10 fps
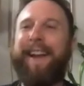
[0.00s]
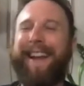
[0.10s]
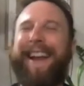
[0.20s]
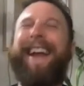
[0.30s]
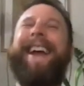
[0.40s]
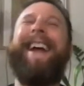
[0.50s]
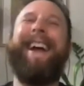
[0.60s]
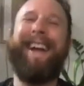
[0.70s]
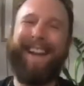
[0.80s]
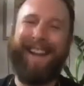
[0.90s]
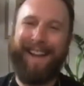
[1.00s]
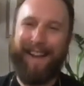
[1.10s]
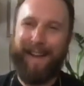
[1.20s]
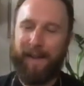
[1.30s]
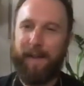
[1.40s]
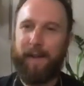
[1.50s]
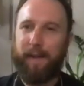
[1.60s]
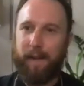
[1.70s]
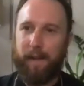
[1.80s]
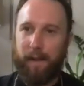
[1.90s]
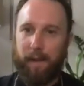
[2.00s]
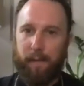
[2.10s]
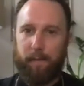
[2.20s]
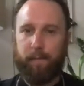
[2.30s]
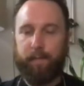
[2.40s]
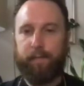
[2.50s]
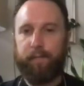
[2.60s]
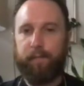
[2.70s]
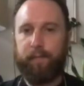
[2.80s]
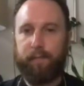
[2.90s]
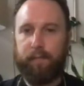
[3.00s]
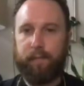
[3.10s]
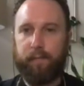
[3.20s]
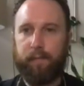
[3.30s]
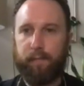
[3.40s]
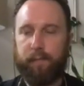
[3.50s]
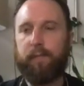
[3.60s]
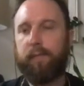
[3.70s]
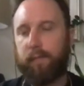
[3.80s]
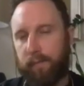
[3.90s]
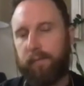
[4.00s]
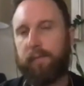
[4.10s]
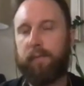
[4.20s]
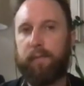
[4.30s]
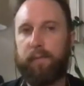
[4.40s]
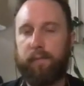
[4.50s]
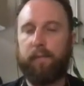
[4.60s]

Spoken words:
The person shown says nothing.